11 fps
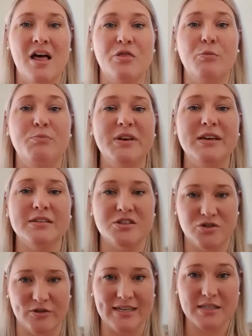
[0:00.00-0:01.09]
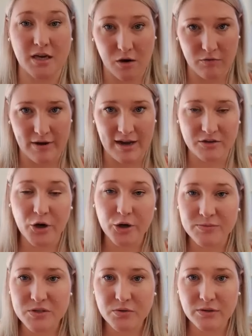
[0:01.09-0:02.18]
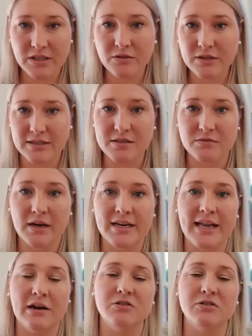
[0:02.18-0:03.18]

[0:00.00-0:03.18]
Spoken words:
the biggest stress around homeschooling your kids right now,